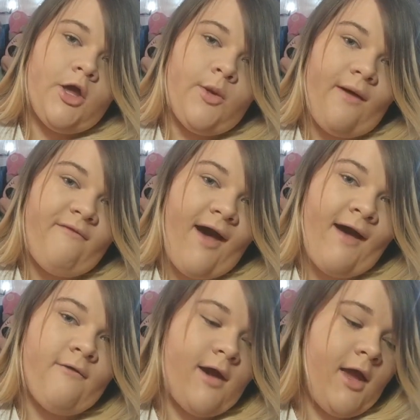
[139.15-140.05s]
you have
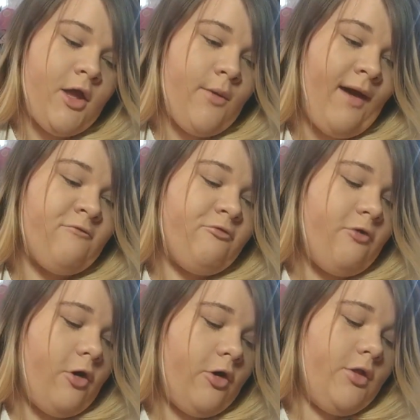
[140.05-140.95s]
Harry, you have
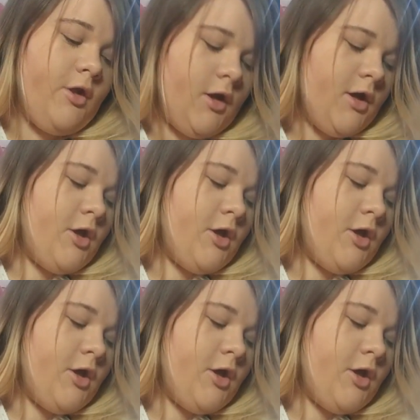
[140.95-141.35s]
Ron,